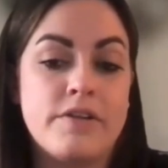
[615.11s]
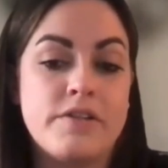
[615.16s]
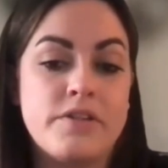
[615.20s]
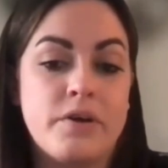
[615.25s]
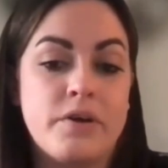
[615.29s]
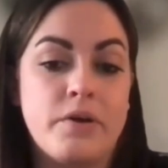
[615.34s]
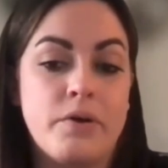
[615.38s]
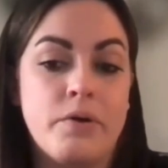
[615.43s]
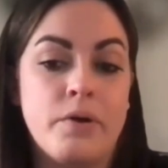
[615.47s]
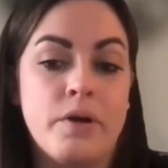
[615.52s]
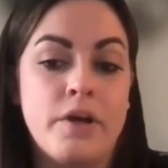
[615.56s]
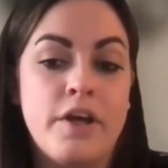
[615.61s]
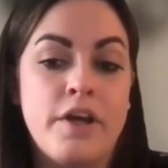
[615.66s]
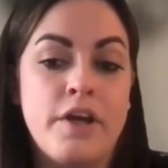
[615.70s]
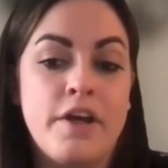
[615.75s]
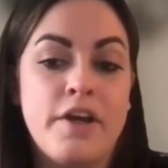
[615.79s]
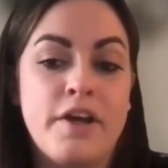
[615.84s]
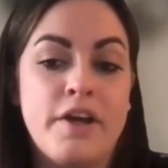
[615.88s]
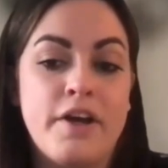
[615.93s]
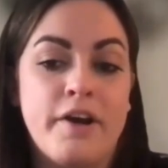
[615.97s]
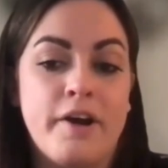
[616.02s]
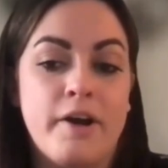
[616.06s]
So
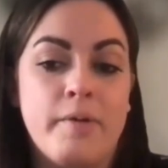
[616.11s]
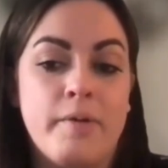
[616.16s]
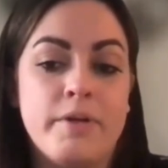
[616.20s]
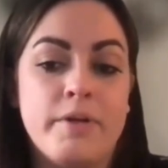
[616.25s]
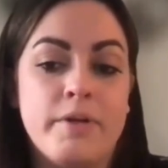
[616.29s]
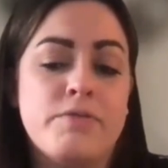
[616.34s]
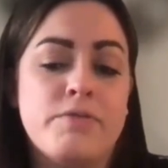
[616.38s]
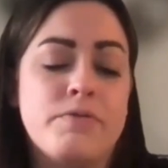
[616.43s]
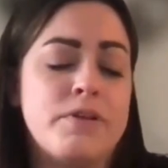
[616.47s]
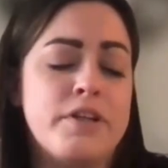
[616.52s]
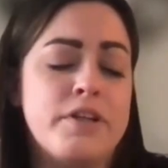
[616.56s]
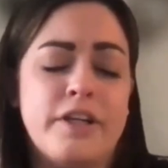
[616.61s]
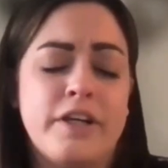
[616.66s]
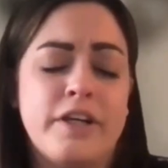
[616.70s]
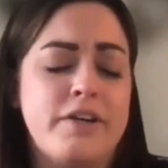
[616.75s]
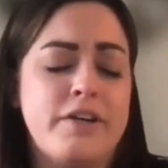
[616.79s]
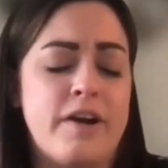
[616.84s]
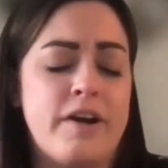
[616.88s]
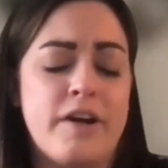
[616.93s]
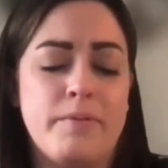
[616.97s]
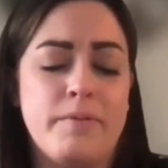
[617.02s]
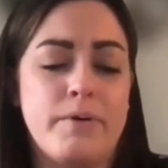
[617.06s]
it's really
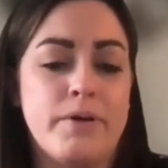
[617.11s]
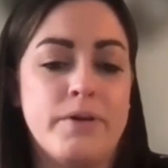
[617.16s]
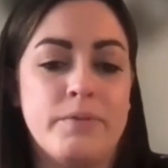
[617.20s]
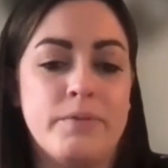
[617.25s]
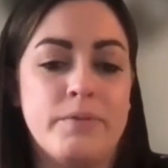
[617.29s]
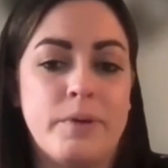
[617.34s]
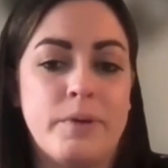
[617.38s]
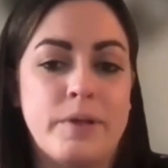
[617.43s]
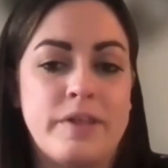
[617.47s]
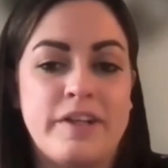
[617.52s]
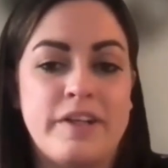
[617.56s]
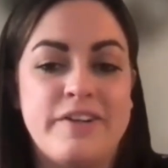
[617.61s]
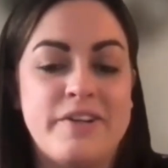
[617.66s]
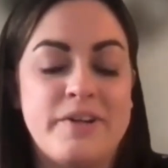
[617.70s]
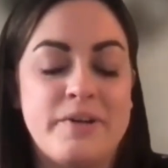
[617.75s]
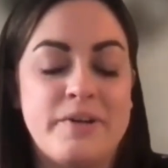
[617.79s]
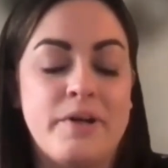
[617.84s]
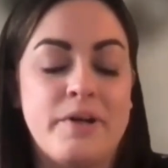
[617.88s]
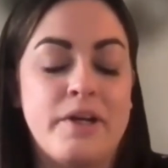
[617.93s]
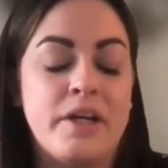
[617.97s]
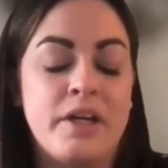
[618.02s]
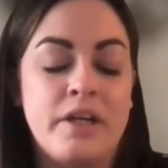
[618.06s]
incredible what they're
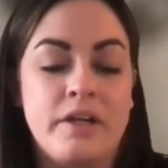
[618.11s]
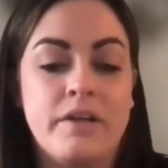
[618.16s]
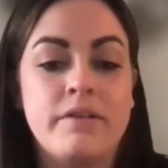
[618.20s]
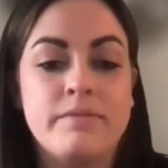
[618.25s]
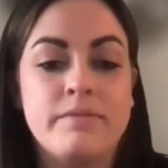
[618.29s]
doing.